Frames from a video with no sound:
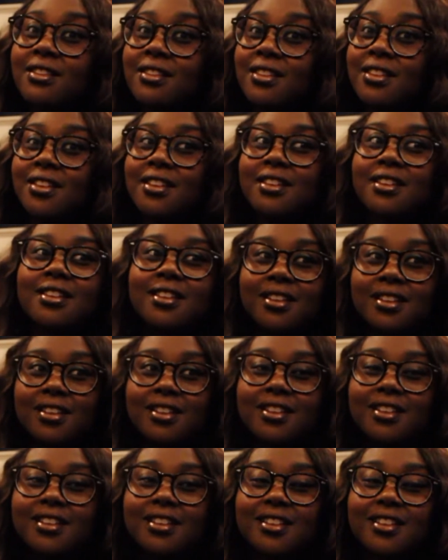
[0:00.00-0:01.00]

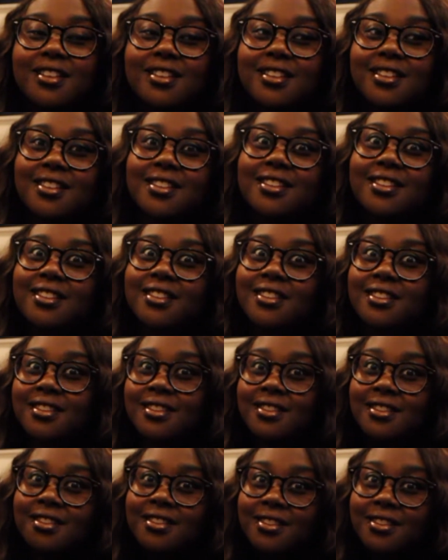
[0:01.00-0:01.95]
No one is speaking in this clip.